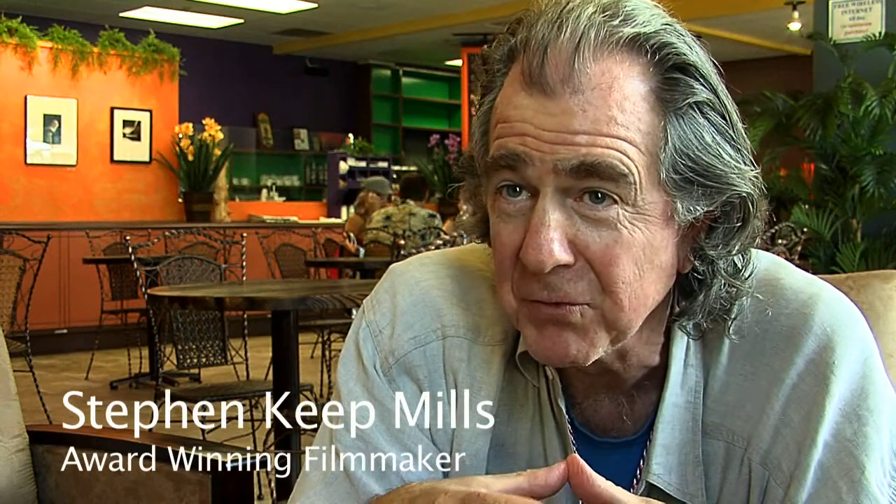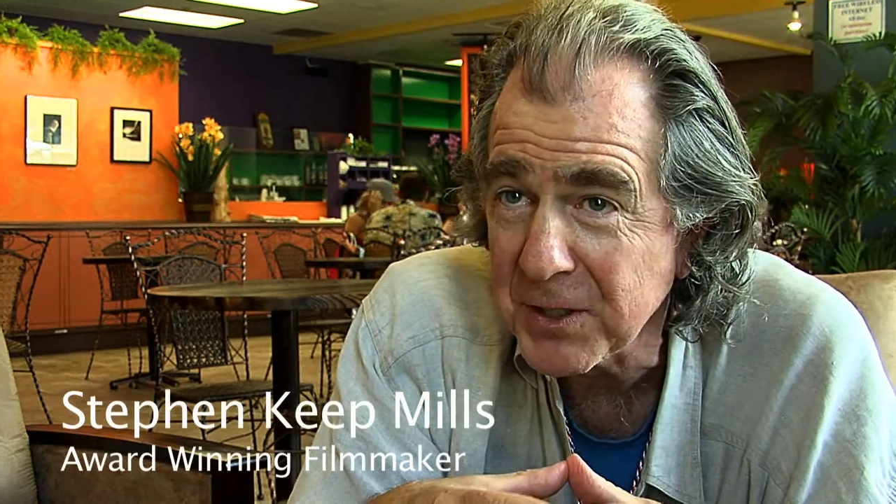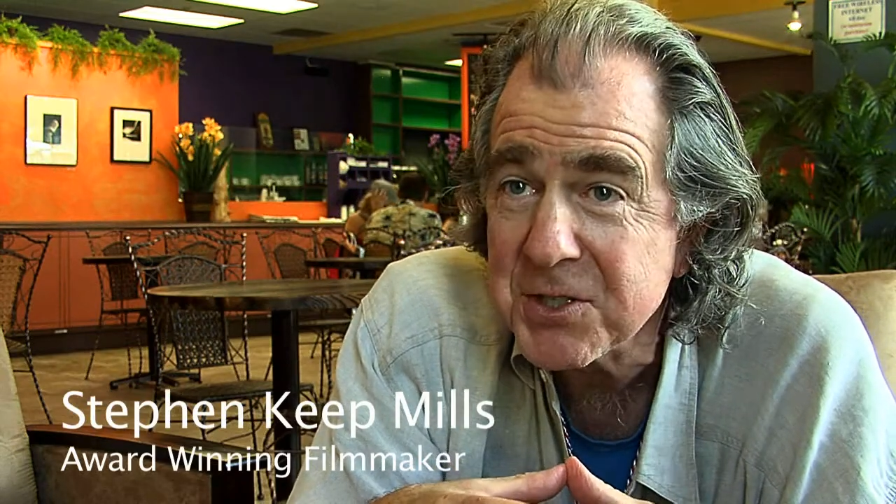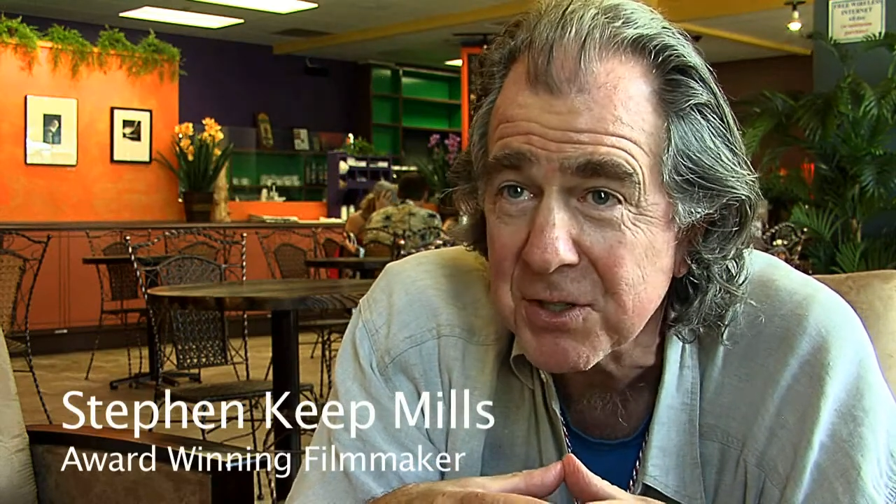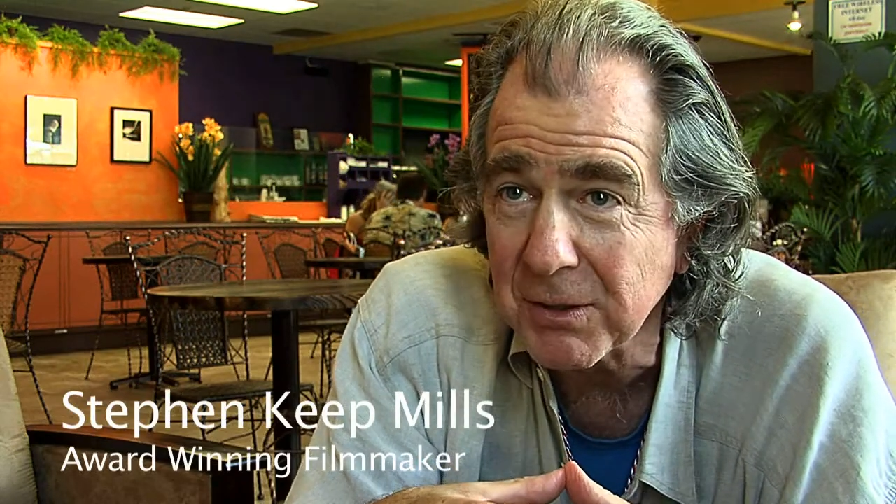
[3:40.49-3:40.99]

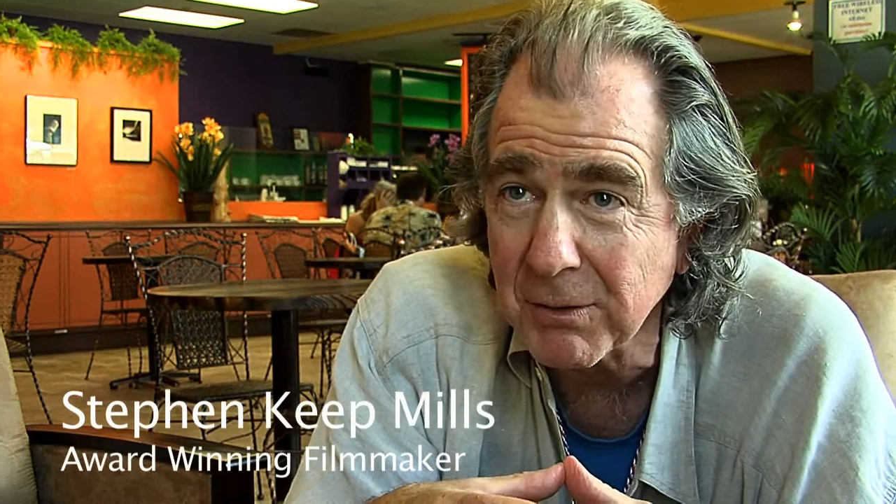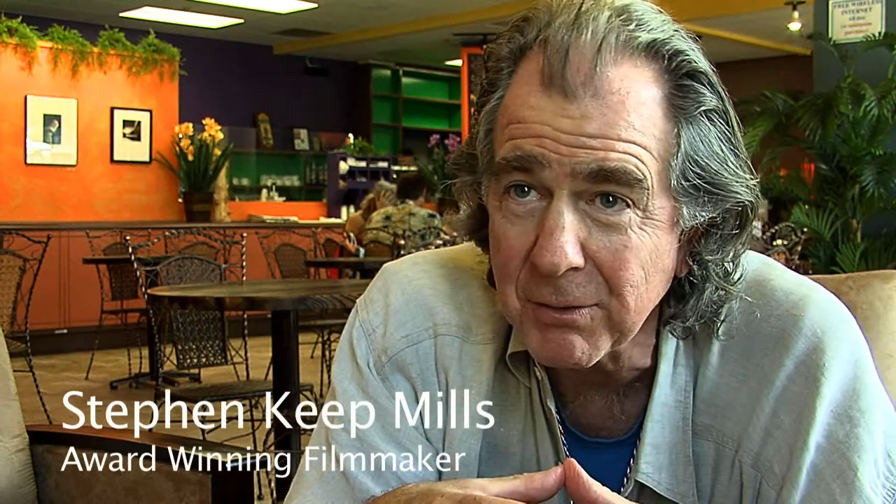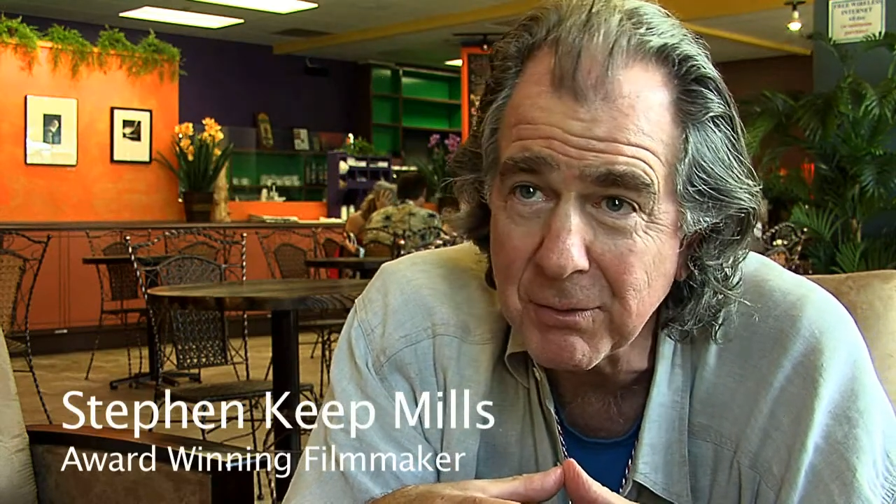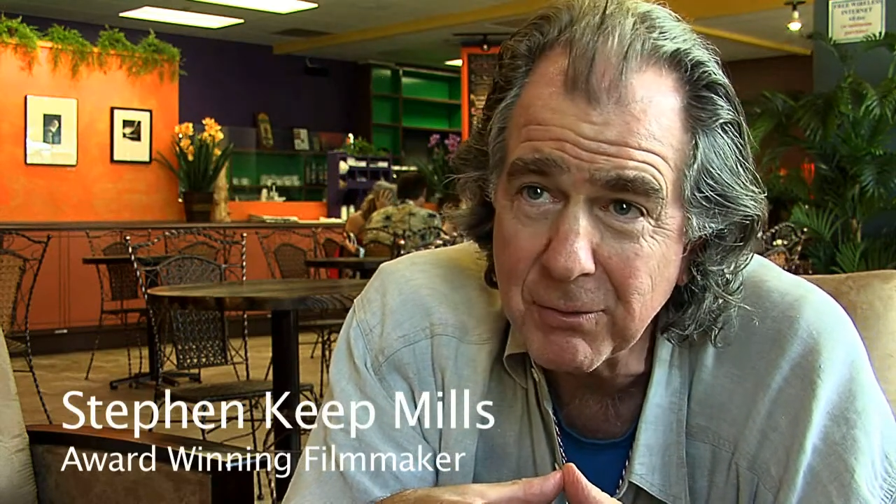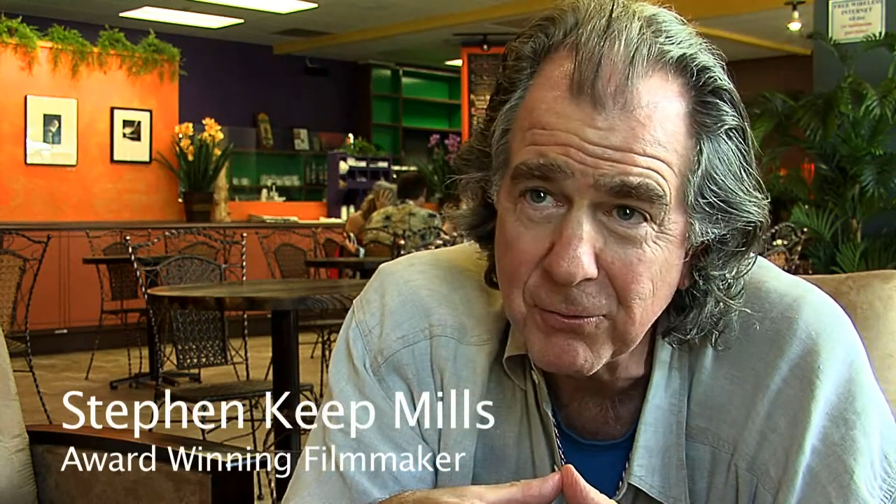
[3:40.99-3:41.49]
vision
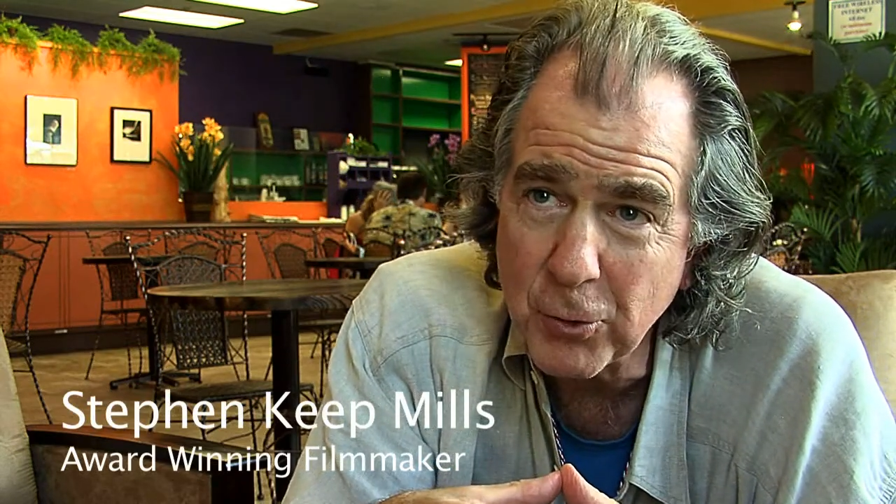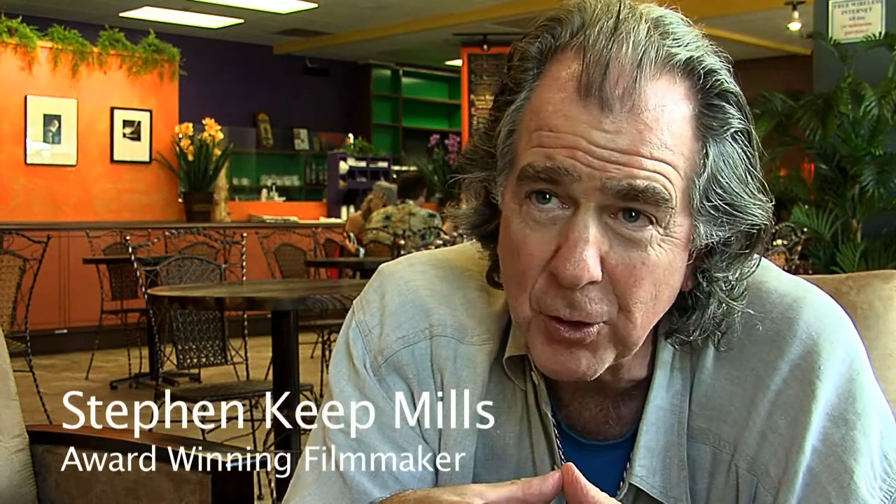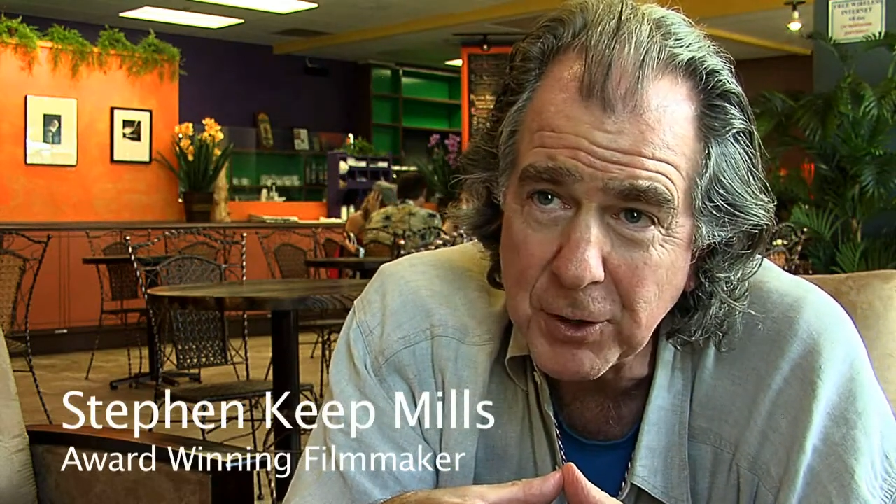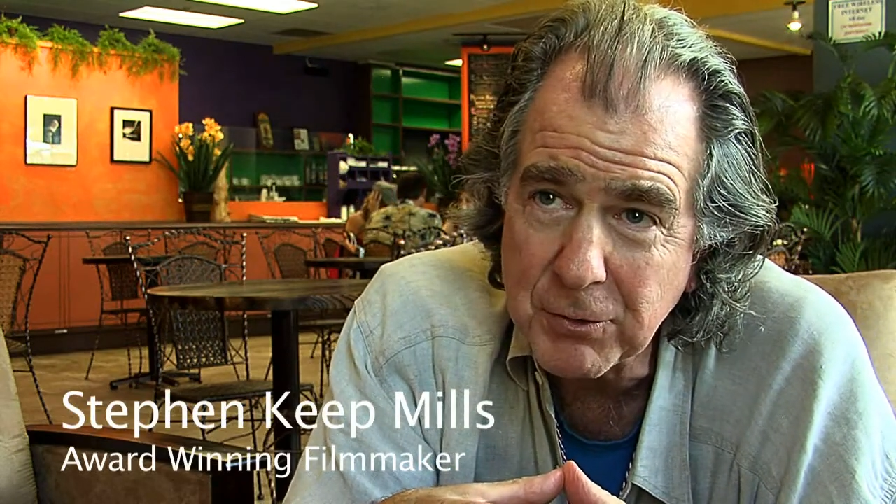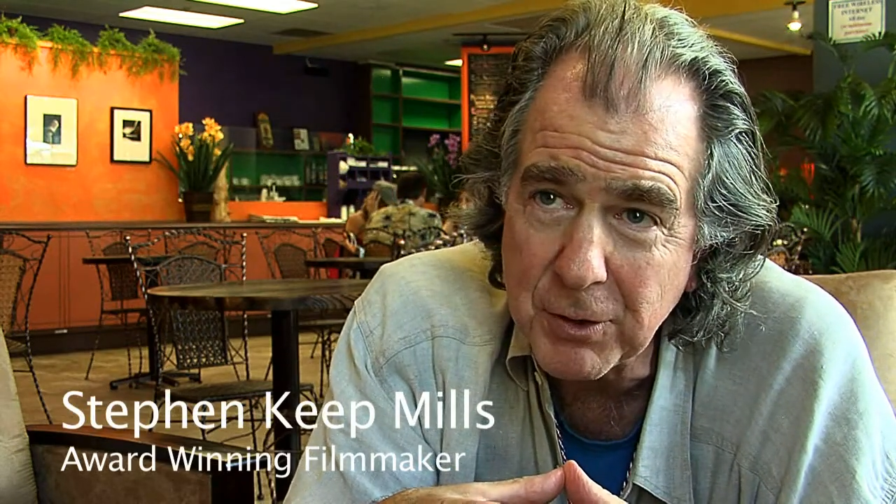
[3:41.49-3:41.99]
for it.